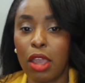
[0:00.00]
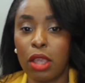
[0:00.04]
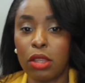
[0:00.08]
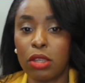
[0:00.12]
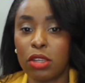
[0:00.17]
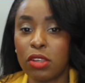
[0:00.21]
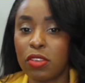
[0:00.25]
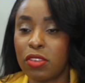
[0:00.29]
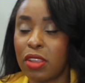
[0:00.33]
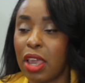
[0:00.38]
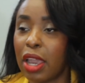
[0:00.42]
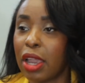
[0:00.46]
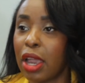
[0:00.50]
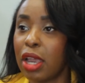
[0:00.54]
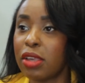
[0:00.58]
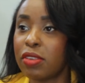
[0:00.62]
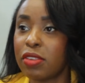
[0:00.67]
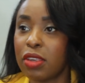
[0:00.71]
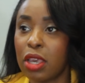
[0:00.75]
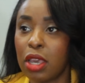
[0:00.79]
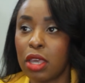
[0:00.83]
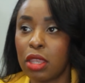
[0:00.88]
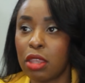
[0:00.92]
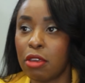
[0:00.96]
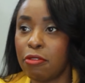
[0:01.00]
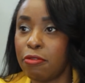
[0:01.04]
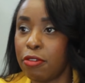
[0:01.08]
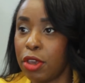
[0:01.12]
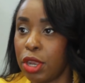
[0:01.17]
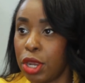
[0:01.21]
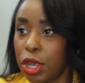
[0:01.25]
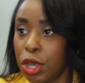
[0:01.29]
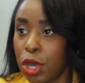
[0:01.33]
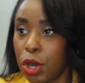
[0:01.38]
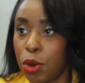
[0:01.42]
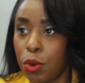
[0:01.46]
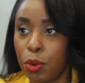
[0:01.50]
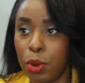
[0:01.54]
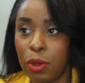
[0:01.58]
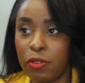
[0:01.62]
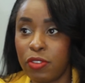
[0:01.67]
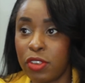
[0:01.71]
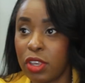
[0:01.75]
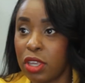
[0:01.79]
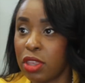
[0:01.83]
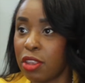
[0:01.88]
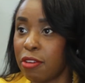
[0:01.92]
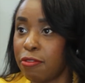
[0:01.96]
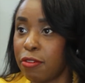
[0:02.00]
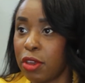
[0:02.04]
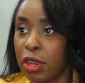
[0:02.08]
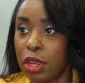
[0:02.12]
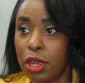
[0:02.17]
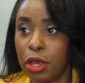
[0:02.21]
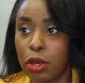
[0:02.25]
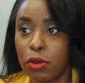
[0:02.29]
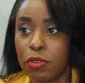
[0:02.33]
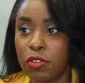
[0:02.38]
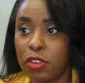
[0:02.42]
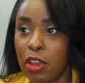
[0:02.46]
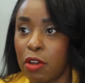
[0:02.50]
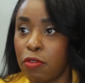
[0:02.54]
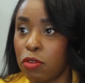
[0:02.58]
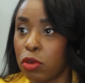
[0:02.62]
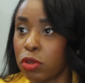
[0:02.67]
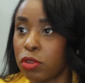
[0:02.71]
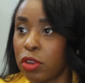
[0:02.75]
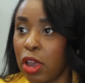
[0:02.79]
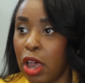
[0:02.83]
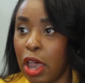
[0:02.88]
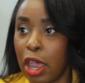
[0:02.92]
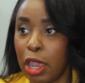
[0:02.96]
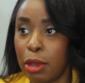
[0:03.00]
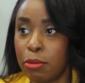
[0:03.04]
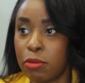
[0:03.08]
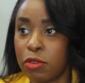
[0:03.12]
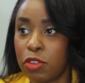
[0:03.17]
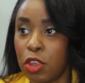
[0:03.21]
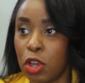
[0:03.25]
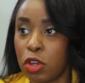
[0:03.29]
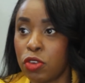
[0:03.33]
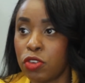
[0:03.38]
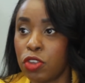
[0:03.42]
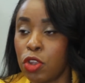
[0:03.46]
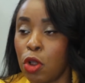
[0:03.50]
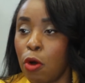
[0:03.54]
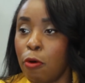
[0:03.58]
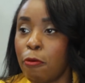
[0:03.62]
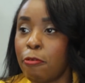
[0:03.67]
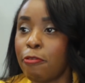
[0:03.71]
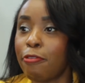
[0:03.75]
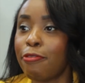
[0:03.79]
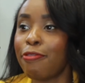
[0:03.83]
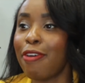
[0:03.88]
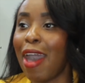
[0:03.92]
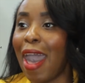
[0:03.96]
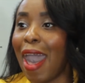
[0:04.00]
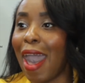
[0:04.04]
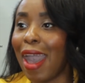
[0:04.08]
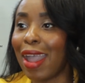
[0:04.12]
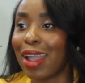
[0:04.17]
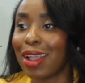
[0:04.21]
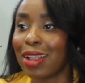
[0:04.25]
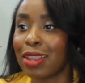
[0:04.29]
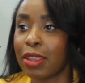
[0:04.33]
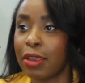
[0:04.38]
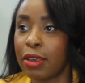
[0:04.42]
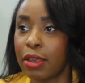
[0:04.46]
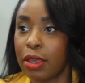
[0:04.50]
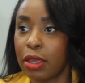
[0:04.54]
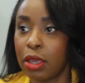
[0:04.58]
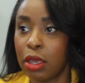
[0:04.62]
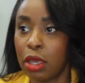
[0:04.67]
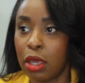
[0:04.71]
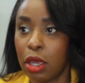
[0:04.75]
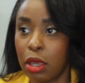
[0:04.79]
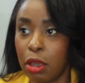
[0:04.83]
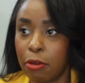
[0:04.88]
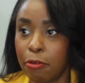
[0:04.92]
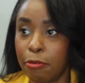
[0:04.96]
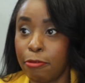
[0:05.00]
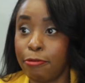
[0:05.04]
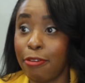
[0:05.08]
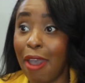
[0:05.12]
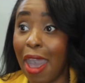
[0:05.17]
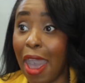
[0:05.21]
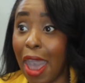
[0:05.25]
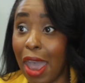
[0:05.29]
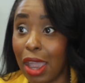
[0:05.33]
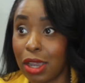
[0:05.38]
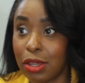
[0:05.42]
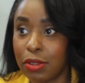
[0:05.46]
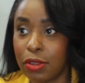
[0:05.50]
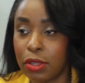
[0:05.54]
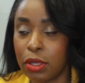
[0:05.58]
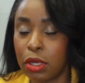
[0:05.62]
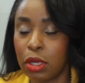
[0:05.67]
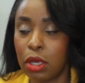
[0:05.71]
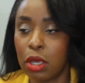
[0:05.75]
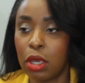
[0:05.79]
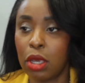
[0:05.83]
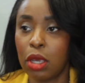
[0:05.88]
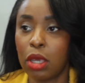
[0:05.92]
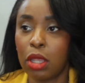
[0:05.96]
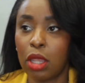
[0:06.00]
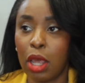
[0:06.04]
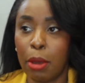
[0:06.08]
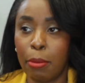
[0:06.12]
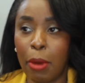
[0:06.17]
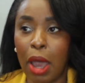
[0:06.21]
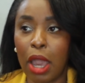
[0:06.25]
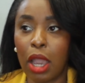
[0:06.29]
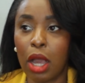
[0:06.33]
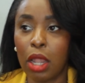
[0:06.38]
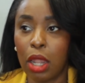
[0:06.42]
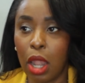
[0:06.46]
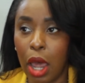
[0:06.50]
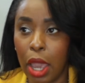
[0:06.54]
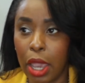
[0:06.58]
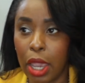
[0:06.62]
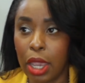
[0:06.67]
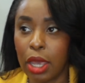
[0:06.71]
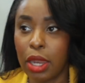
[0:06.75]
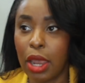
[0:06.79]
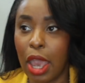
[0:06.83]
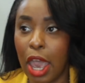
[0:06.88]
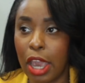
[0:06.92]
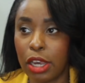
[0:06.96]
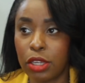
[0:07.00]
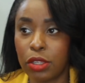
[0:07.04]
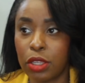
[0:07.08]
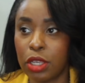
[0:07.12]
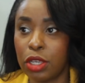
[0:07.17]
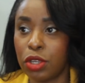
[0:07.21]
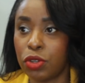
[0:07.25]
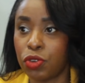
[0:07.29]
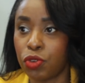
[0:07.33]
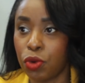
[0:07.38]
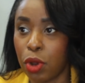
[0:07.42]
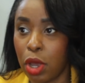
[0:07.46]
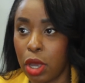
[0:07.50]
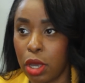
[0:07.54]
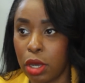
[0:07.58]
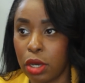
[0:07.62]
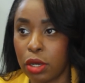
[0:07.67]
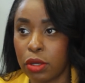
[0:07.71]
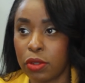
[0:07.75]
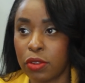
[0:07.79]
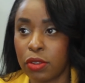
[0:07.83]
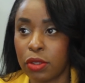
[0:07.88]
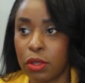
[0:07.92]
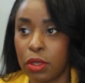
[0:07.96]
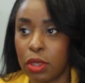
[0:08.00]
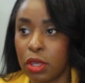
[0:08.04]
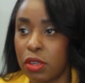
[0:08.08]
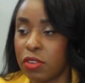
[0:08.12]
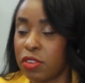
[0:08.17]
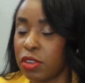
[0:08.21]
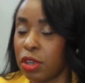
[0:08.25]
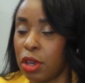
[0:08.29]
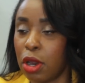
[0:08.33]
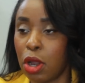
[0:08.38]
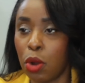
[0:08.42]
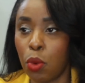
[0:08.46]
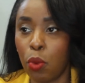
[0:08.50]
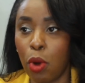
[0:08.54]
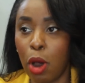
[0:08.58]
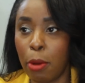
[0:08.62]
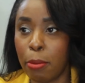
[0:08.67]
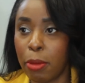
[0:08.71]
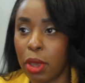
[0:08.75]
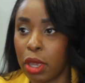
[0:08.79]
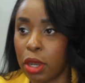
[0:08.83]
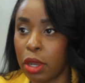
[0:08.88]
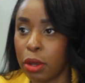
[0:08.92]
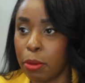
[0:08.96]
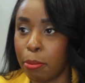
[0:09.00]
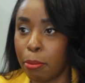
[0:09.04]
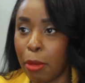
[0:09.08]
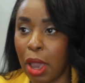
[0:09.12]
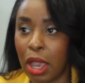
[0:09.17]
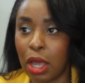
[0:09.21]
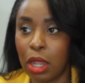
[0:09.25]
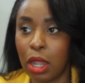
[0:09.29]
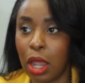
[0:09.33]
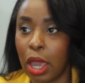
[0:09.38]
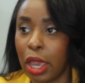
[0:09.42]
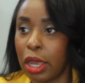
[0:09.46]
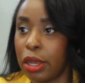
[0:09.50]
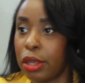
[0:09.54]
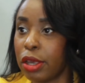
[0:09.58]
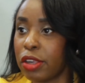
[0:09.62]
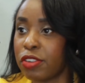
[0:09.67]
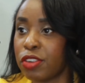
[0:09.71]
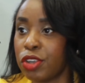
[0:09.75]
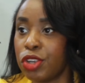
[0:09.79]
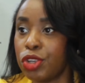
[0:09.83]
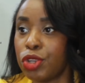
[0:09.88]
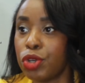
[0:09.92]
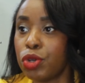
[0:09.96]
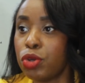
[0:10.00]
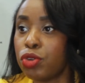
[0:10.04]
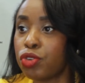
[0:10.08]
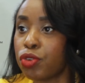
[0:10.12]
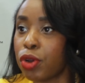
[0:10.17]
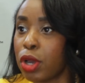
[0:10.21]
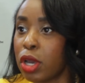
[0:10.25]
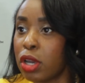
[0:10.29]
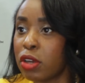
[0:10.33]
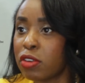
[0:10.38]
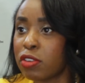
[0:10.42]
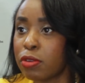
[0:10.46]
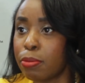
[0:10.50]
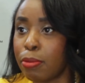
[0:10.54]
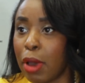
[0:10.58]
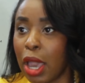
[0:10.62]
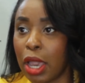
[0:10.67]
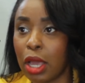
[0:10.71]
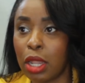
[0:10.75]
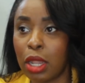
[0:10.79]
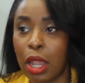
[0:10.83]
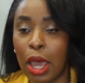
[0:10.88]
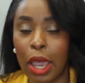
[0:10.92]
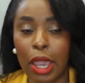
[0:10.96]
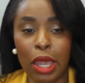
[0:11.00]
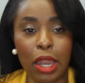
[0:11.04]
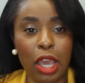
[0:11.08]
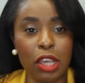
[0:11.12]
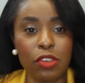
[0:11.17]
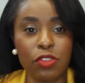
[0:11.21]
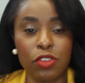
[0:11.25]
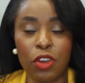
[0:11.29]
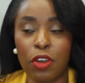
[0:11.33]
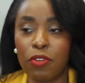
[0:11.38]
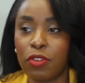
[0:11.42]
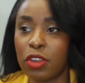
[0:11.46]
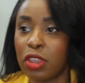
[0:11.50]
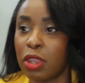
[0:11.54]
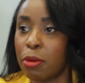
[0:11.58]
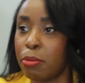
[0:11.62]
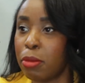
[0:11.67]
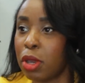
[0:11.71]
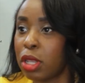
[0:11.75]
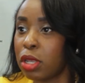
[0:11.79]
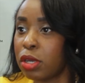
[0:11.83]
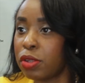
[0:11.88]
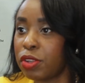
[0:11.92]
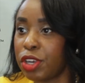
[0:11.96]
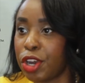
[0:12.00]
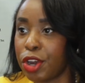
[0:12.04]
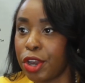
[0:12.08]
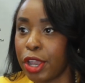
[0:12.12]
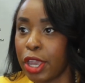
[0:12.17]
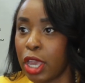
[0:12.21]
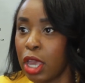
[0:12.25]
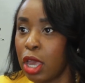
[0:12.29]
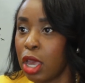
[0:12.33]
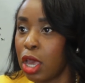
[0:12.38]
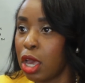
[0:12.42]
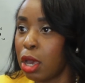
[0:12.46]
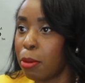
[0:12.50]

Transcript: Just like I said, the video, we've seen the video several times. There's no fact that my client actually drugged this young woman. My client doesn't do drugs. My client has served in the military.